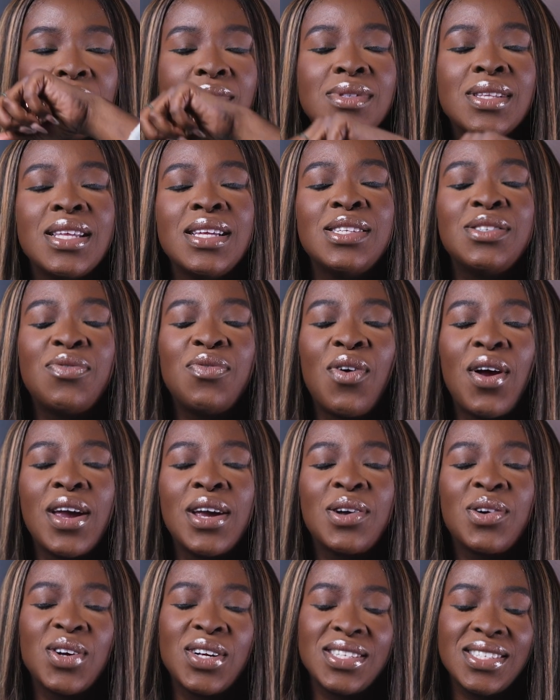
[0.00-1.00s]
This
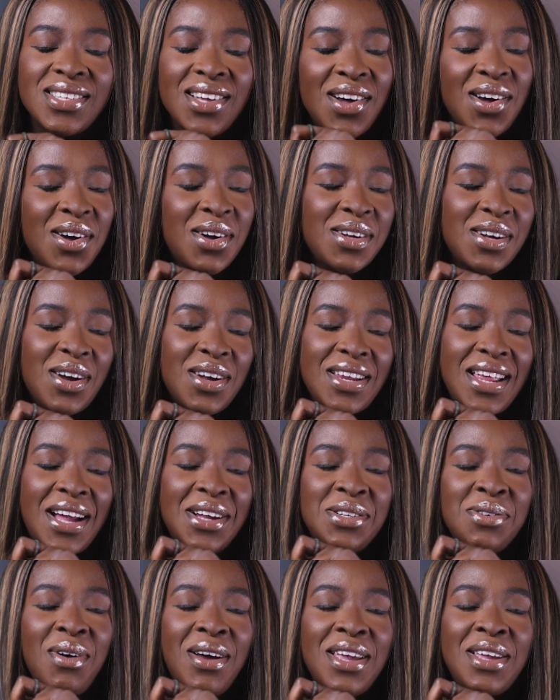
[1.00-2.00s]
fragrance, oh God,
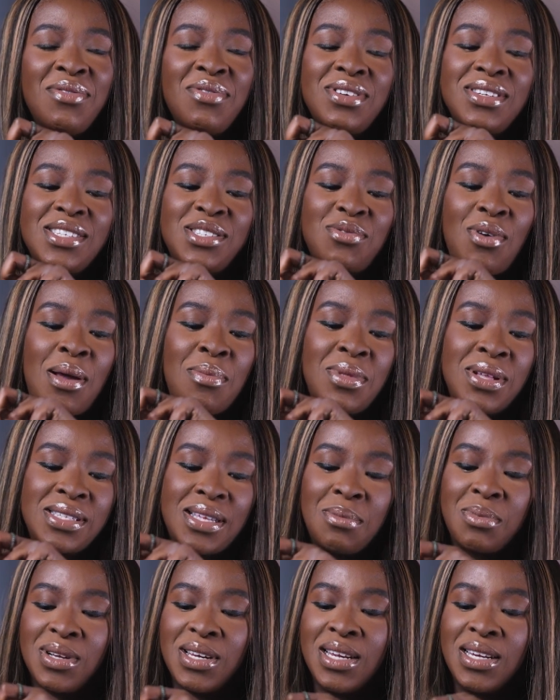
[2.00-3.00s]
how do I even describe this?
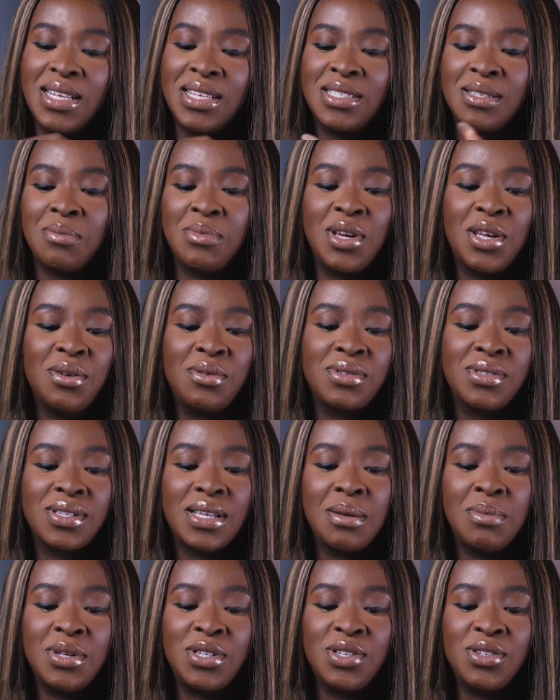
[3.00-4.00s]
I'm gonna need some notes.
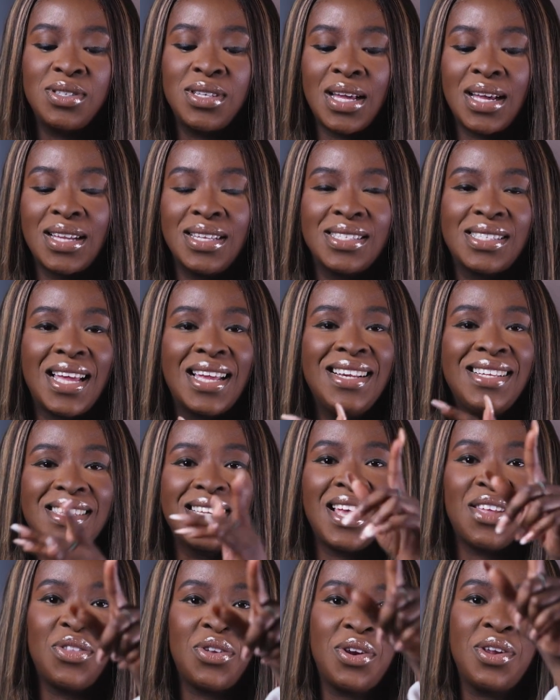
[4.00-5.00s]
Give me 2 seconds. I need
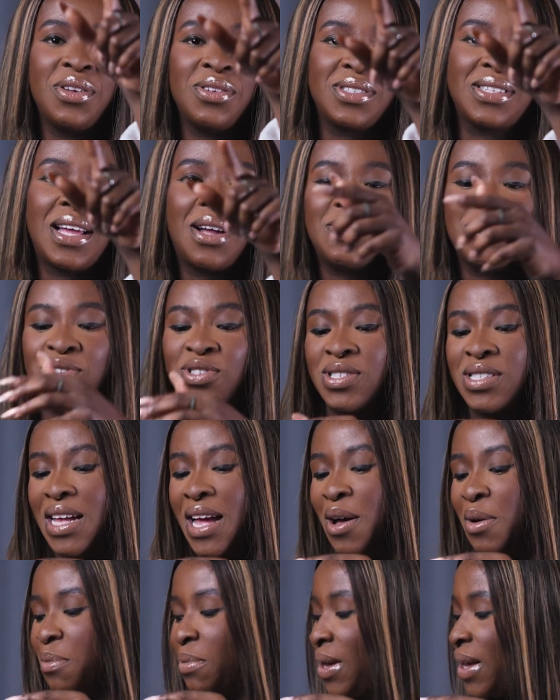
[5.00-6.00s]
to get the notes out just to
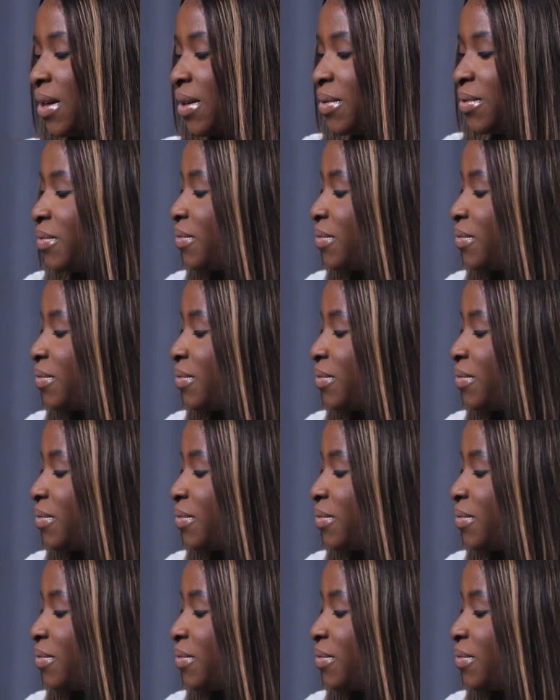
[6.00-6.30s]
help me.